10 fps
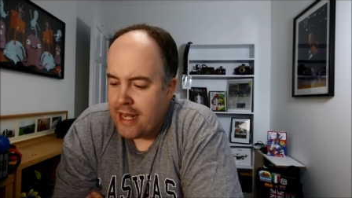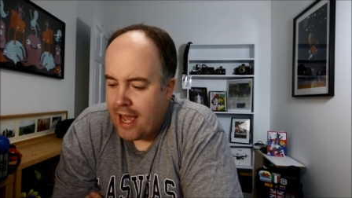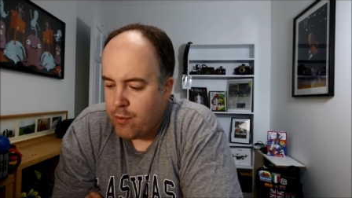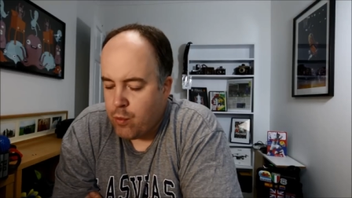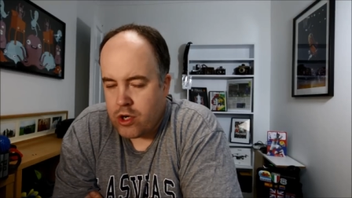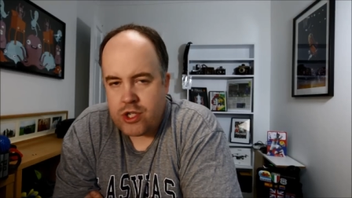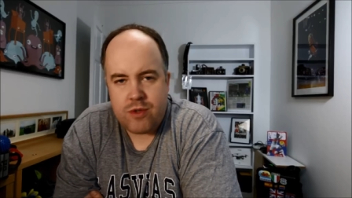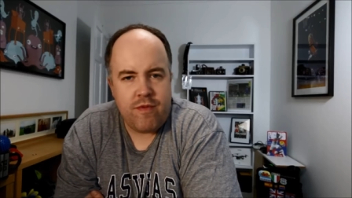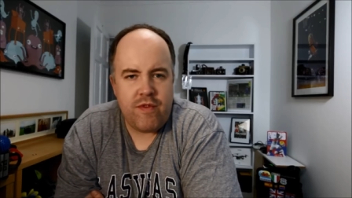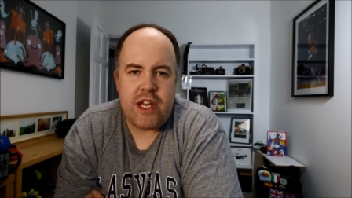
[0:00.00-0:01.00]
and
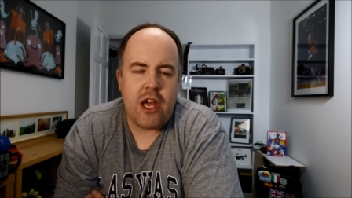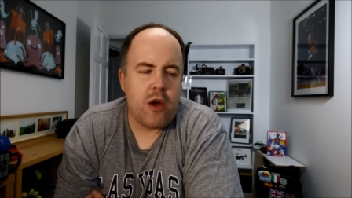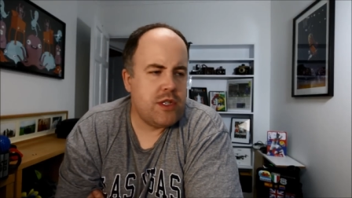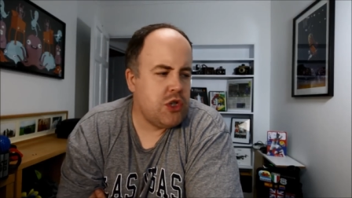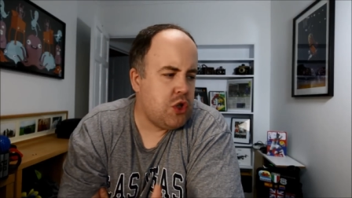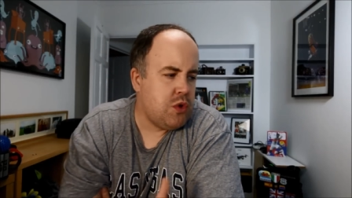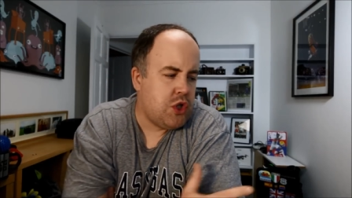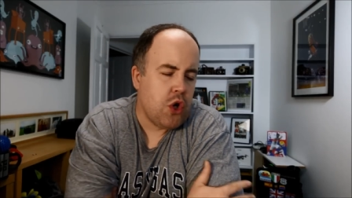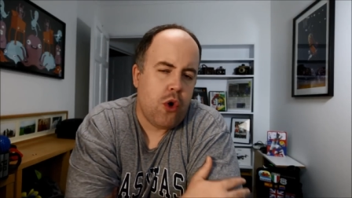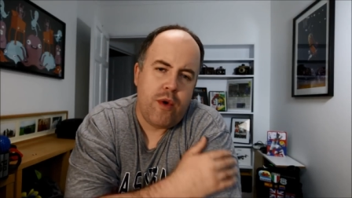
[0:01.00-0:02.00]
watched videos and
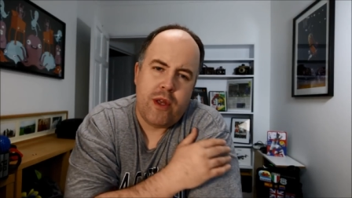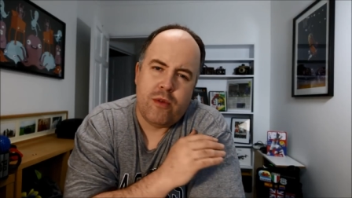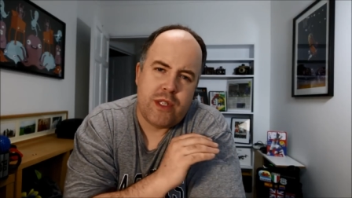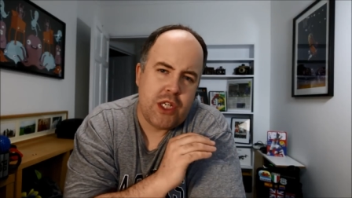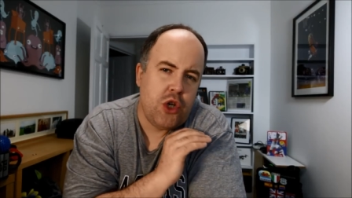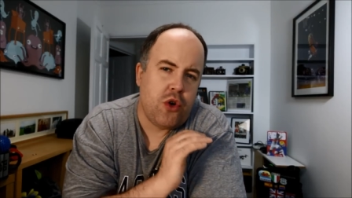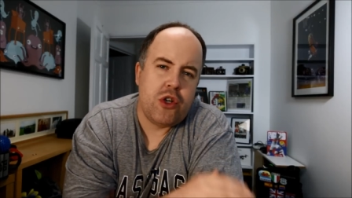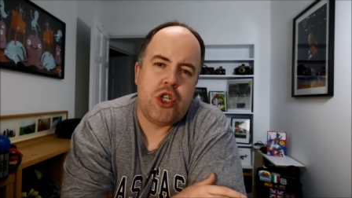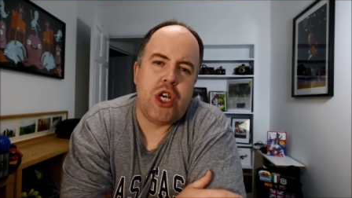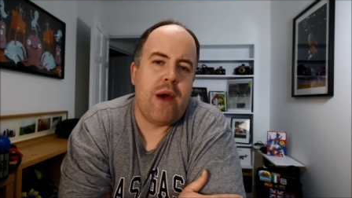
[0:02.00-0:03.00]
tutorials and gone
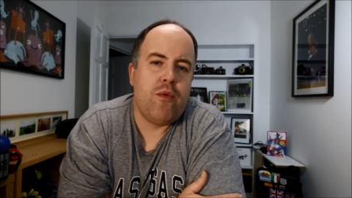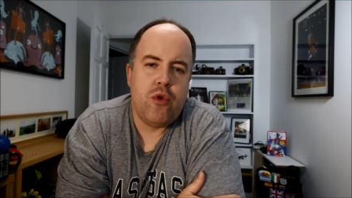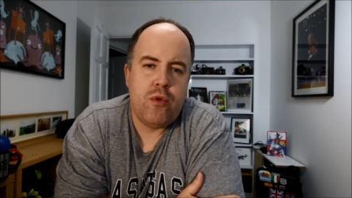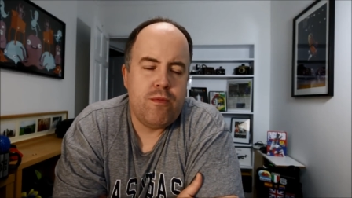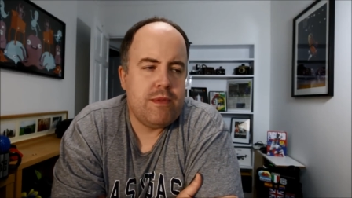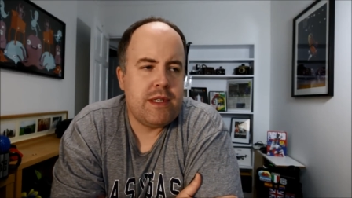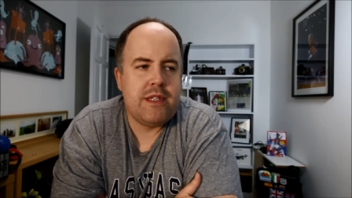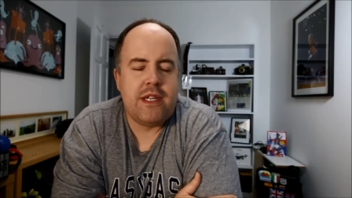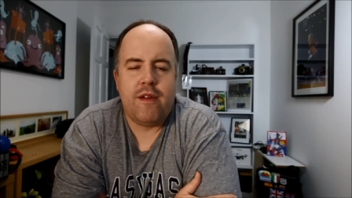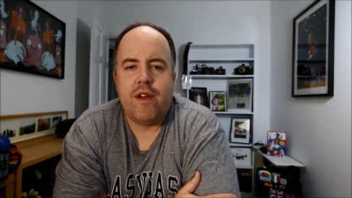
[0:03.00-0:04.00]
on chat rooms and
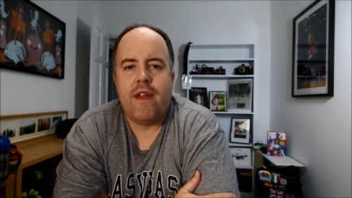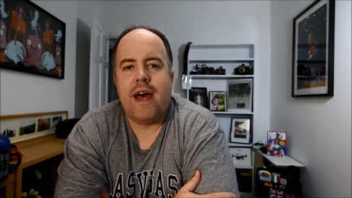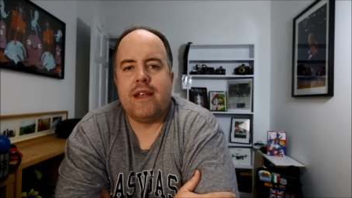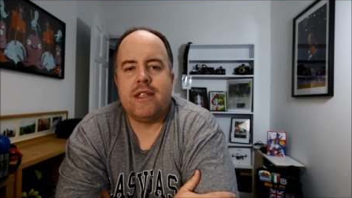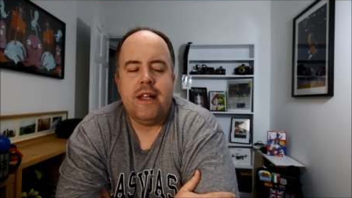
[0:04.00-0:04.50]
stuff like that.